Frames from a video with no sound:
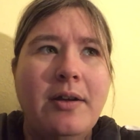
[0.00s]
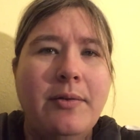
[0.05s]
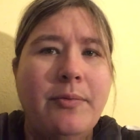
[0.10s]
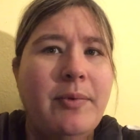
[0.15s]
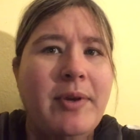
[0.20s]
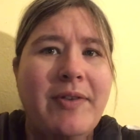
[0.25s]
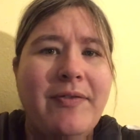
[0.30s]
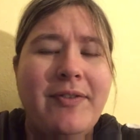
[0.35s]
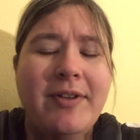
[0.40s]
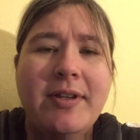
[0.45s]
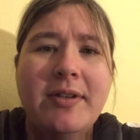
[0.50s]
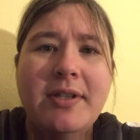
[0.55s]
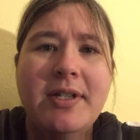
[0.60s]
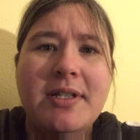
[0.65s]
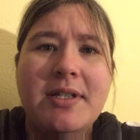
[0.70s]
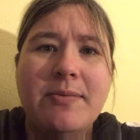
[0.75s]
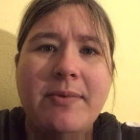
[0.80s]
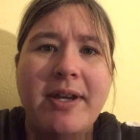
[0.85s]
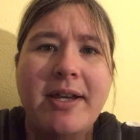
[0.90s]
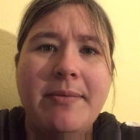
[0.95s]
We feel
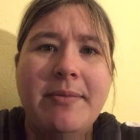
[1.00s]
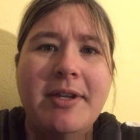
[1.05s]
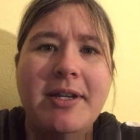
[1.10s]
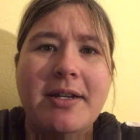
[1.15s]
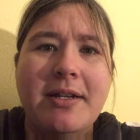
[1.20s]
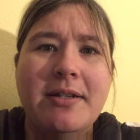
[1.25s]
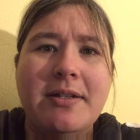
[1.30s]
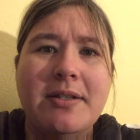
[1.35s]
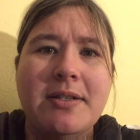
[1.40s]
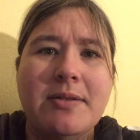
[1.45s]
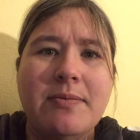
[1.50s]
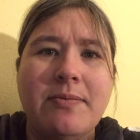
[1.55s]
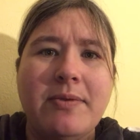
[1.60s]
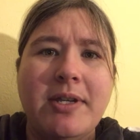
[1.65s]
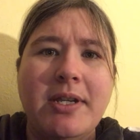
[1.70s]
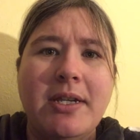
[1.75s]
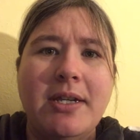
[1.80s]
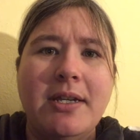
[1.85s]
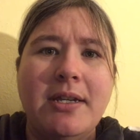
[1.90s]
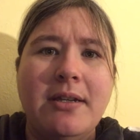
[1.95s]
this way because
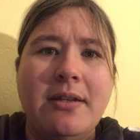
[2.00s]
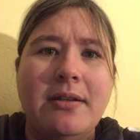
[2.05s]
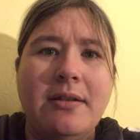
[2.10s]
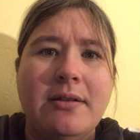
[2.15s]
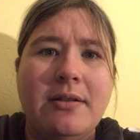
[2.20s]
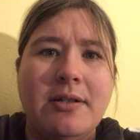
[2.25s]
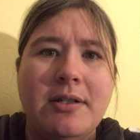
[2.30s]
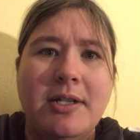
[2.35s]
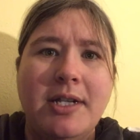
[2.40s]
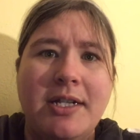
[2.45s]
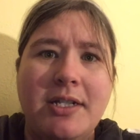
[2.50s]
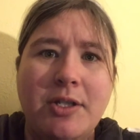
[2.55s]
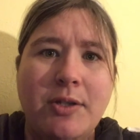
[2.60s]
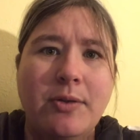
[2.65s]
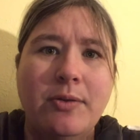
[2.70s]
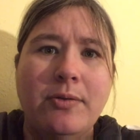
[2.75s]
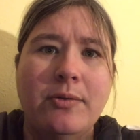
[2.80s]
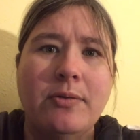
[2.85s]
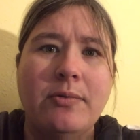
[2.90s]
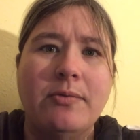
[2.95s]
we need
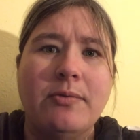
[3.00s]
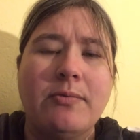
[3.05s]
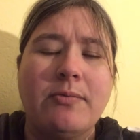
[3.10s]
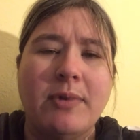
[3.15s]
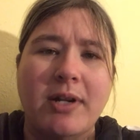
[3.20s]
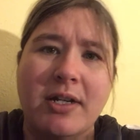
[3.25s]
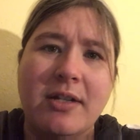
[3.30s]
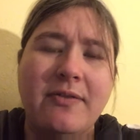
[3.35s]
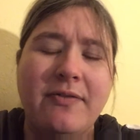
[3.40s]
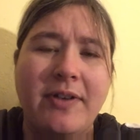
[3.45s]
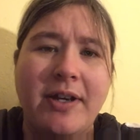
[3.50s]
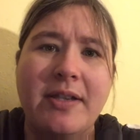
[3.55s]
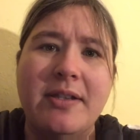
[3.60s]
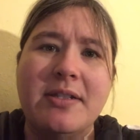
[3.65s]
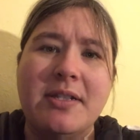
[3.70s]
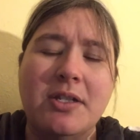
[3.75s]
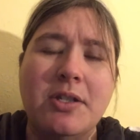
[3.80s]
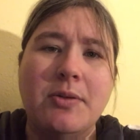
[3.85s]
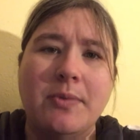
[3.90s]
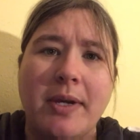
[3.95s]
to rectify the
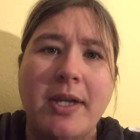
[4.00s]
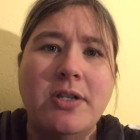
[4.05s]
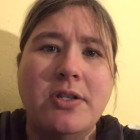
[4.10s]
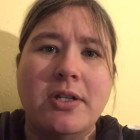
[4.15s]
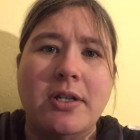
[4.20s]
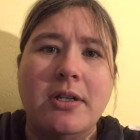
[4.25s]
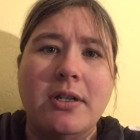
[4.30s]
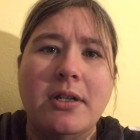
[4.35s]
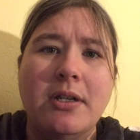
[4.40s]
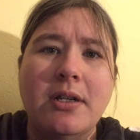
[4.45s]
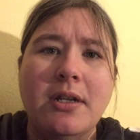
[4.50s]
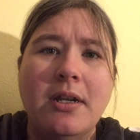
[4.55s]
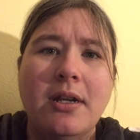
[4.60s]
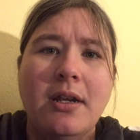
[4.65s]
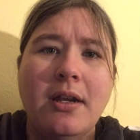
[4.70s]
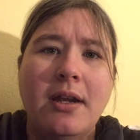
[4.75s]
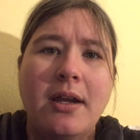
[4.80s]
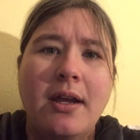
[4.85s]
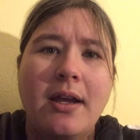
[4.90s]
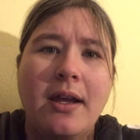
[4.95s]
situation.
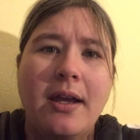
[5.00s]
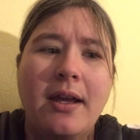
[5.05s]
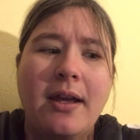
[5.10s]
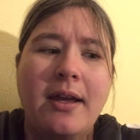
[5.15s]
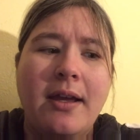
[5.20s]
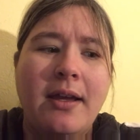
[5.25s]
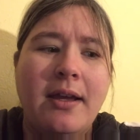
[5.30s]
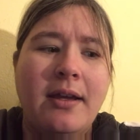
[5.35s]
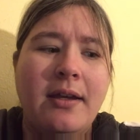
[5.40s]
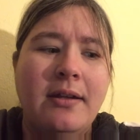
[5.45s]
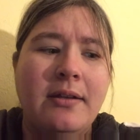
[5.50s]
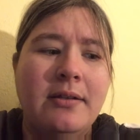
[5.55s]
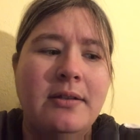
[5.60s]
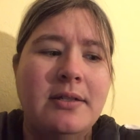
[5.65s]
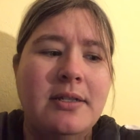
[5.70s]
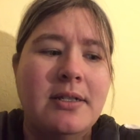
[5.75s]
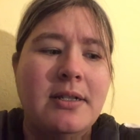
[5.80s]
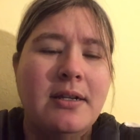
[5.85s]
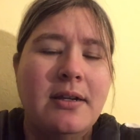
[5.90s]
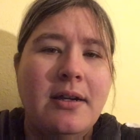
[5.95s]

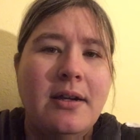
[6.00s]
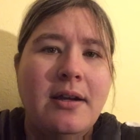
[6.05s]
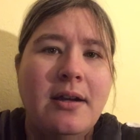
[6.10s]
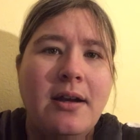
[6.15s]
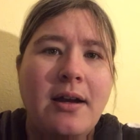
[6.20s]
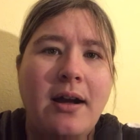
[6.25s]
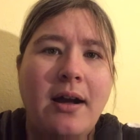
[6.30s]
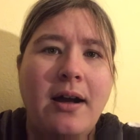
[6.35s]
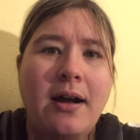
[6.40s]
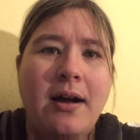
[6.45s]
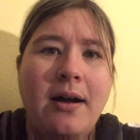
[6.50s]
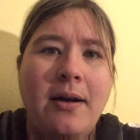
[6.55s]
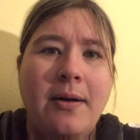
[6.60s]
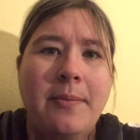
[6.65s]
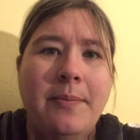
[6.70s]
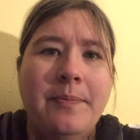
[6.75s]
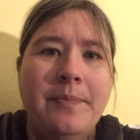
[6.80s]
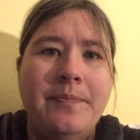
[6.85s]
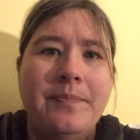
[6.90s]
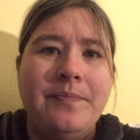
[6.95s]
And
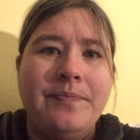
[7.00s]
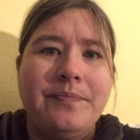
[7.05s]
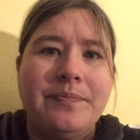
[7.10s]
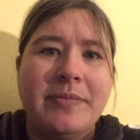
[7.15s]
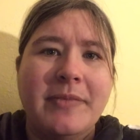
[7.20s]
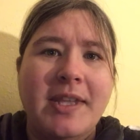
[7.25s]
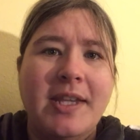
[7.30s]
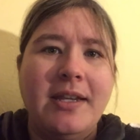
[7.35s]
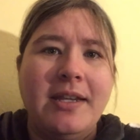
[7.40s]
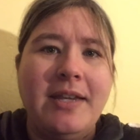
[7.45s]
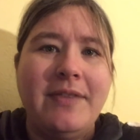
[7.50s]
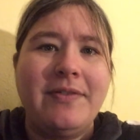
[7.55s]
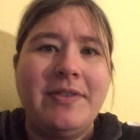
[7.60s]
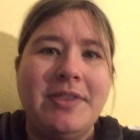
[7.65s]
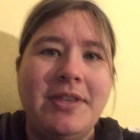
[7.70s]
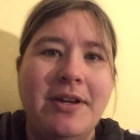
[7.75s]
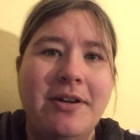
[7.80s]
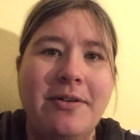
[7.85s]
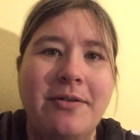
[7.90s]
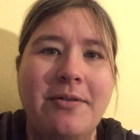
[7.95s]

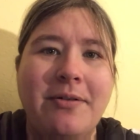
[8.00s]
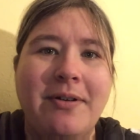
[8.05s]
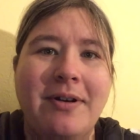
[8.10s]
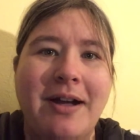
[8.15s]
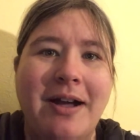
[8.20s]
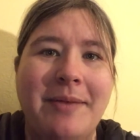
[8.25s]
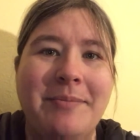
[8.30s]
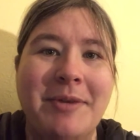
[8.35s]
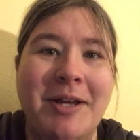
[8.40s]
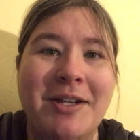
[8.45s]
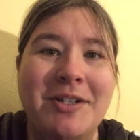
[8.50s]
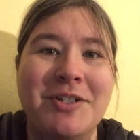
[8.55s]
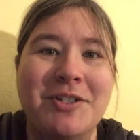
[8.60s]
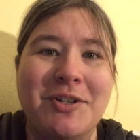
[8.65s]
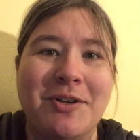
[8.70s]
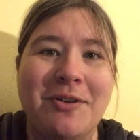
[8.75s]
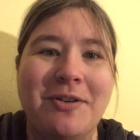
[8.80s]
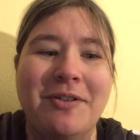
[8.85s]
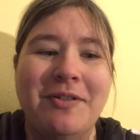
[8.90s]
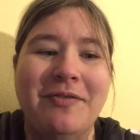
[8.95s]
even though I'm not
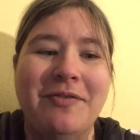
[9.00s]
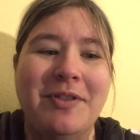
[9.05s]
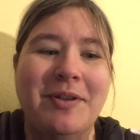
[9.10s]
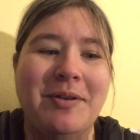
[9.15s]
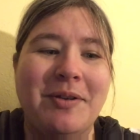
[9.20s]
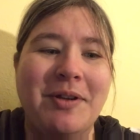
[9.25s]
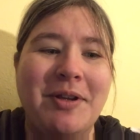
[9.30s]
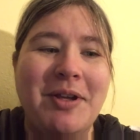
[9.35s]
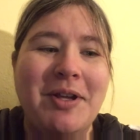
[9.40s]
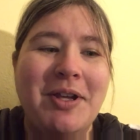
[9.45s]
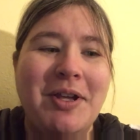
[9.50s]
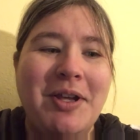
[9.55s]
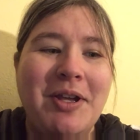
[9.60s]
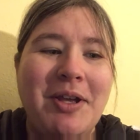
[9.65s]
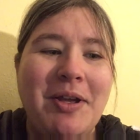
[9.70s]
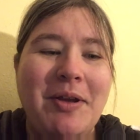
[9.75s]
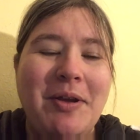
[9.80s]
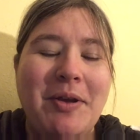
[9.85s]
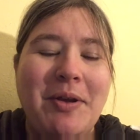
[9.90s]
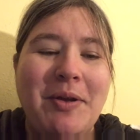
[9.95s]
sure if the
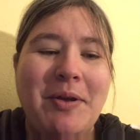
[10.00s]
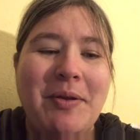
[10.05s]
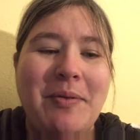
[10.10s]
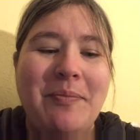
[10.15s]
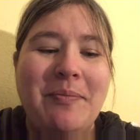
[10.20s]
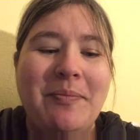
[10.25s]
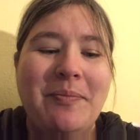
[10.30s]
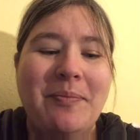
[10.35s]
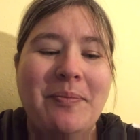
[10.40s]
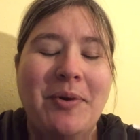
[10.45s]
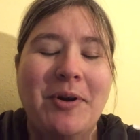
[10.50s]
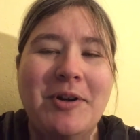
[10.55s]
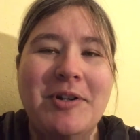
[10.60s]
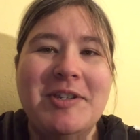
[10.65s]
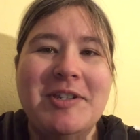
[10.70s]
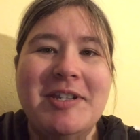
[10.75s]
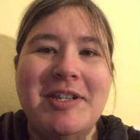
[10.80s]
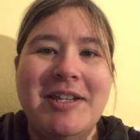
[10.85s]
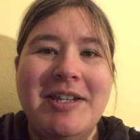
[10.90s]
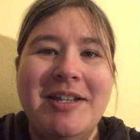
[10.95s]

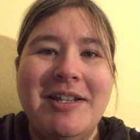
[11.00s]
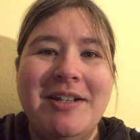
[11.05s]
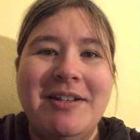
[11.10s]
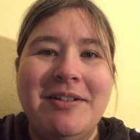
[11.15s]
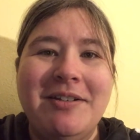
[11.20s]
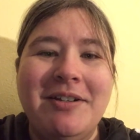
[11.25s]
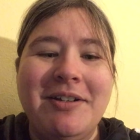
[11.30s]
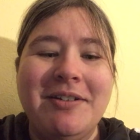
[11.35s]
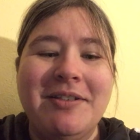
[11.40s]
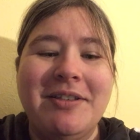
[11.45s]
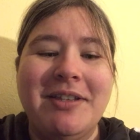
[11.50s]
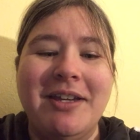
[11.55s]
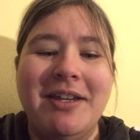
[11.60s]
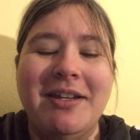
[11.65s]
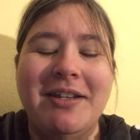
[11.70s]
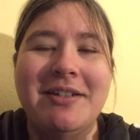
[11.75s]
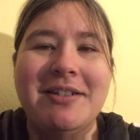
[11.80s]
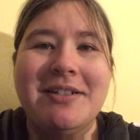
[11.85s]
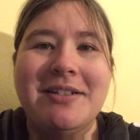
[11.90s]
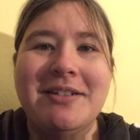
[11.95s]
person
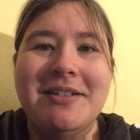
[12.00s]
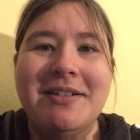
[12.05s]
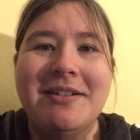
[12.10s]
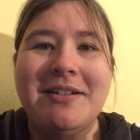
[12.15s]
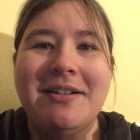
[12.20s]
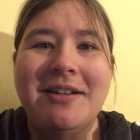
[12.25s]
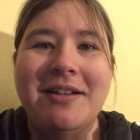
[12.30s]
that